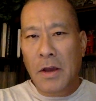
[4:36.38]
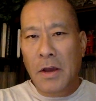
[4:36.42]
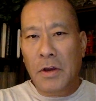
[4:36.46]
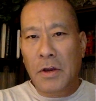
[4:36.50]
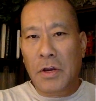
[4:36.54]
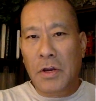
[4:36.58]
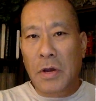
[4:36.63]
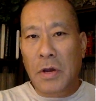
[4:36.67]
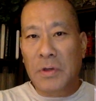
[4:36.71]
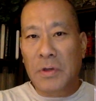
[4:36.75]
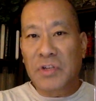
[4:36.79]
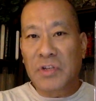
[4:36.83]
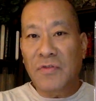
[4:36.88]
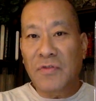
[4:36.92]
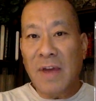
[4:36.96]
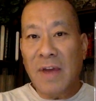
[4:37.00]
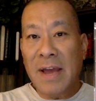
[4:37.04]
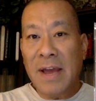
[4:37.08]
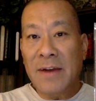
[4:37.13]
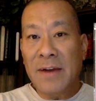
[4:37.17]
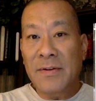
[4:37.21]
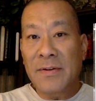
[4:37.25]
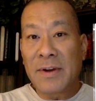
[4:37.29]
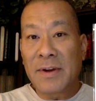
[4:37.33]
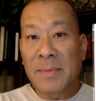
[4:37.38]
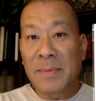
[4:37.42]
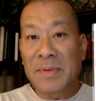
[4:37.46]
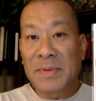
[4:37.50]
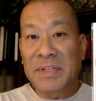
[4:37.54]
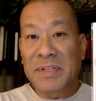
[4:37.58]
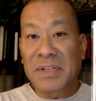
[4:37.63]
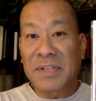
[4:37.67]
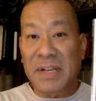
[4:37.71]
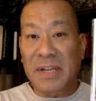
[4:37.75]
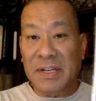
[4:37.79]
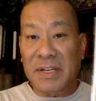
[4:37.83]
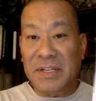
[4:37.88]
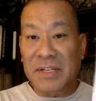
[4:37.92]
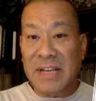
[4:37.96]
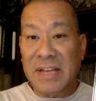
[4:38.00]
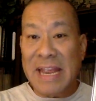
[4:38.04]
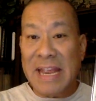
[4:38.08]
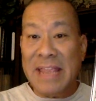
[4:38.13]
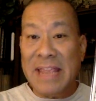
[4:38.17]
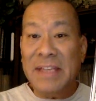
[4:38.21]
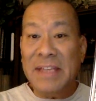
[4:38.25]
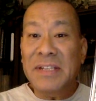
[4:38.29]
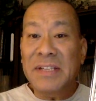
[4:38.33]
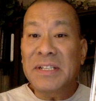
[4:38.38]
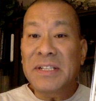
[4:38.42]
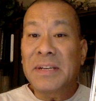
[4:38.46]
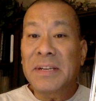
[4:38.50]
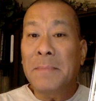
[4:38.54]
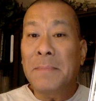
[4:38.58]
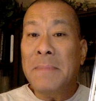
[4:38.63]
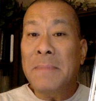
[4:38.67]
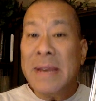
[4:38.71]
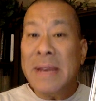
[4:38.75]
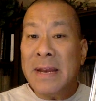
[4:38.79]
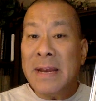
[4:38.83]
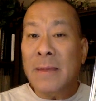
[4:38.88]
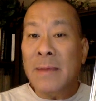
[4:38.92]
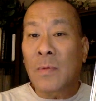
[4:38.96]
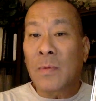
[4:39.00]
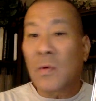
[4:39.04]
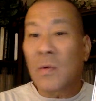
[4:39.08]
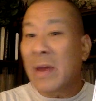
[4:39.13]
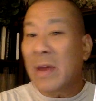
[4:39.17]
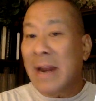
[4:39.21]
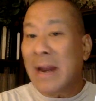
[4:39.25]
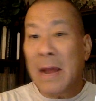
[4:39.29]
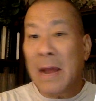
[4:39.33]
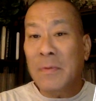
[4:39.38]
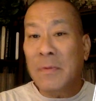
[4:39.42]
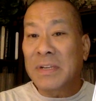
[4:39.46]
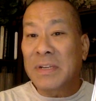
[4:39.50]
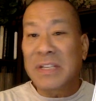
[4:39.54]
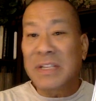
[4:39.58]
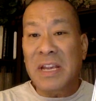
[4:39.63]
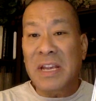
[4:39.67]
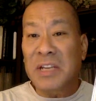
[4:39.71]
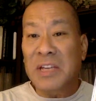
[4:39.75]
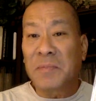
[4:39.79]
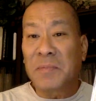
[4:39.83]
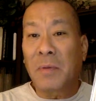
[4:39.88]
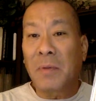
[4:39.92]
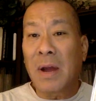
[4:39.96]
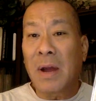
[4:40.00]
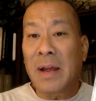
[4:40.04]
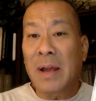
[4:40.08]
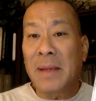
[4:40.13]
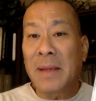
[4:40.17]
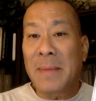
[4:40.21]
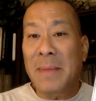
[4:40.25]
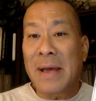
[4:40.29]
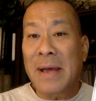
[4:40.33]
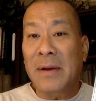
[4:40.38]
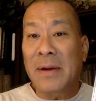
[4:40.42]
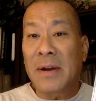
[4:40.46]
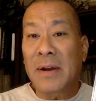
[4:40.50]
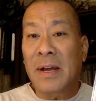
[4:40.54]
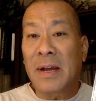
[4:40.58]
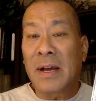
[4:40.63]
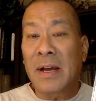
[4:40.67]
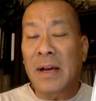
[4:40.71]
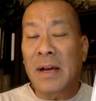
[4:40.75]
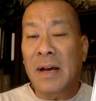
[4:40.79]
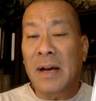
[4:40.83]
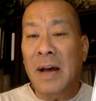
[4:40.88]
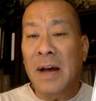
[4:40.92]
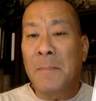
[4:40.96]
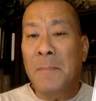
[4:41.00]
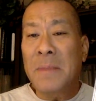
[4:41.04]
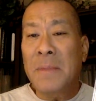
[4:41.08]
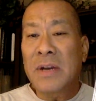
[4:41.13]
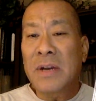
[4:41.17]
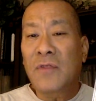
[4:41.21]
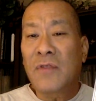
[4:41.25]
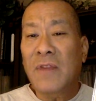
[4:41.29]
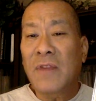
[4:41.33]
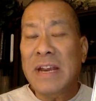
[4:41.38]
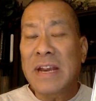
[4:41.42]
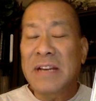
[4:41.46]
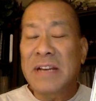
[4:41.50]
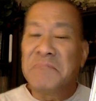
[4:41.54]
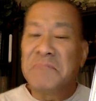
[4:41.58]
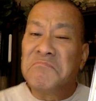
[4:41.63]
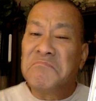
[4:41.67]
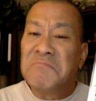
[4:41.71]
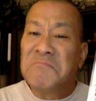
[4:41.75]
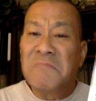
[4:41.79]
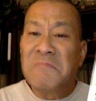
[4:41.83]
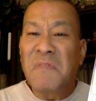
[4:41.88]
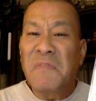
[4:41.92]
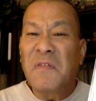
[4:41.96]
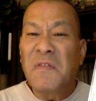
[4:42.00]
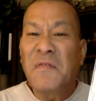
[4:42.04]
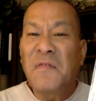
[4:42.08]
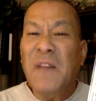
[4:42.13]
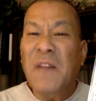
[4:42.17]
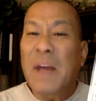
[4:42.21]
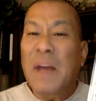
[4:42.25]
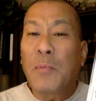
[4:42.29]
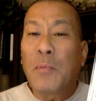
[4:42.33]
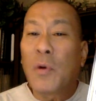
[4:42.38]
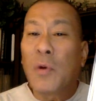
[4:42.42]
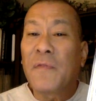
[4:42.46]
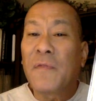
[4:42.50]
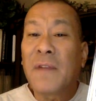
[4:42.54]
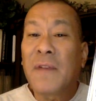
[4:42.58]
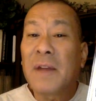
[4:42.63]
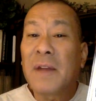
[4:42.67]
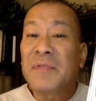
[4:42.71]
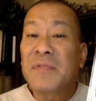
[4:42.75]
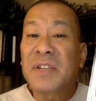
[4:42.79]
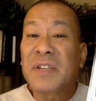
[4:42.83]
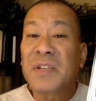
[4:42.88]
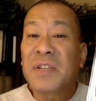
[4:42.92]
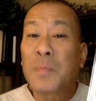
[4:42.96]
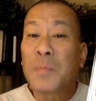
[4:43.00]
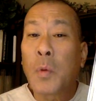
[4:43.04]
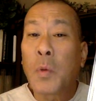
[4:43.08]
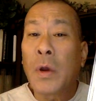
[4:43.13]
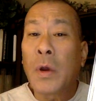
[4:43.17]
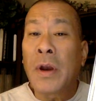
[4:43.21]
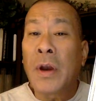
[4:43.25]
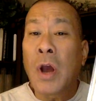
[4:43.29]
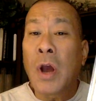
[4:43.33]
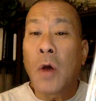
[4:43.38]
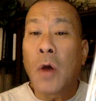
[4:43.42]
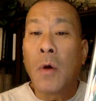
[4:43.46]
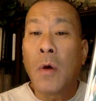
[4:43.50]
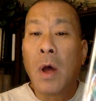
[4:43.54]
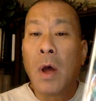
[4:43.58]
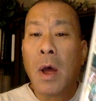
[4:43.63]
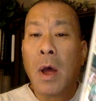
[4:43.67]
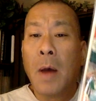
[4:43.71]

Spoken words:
Ghost Rider number 6. Again, this is a medium grade. I would say it's probably about a mid-grade 5.5, 6.0.